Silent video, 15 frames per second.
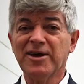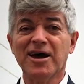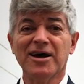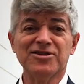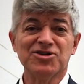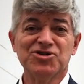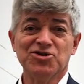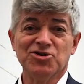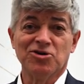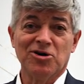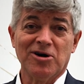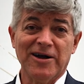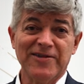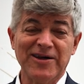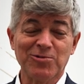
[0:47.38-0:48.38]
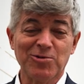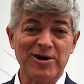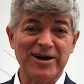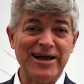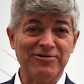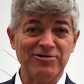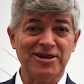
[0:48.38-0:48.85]
me on the tour. I think
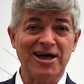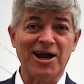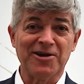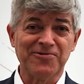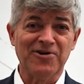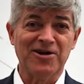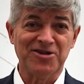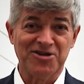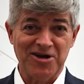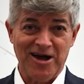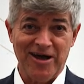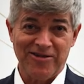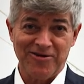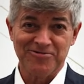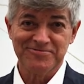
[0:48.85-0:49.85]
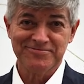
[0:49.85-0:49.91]
we're going to have a lot of fun together.